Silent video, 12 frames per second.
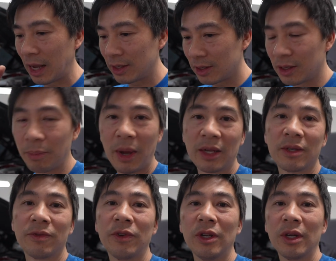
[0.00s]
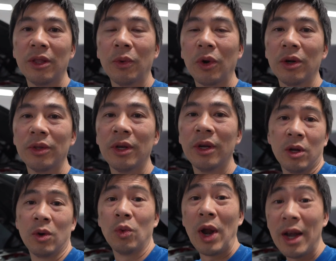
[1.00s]
that's the best feeling in the world.
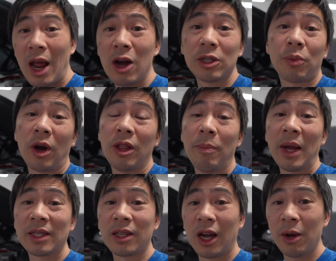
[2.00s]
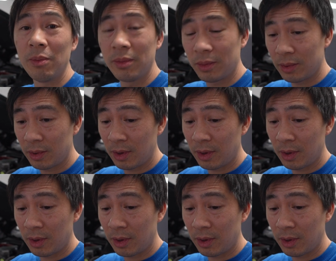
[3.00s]
Right now is probably the best time.